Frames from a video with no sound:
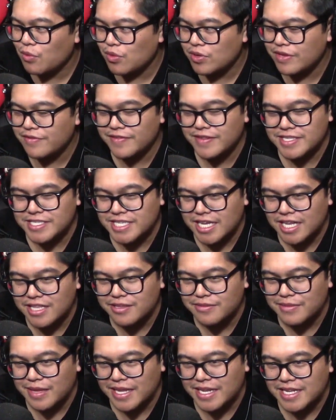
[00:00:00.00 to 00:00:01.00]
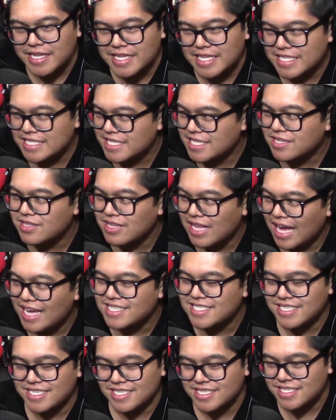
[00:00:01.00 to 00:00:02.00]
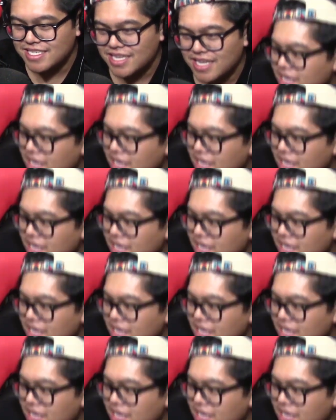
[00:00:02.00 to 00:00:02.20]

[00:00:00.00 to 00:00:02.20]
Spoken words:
won't even tell him that he needs glasses.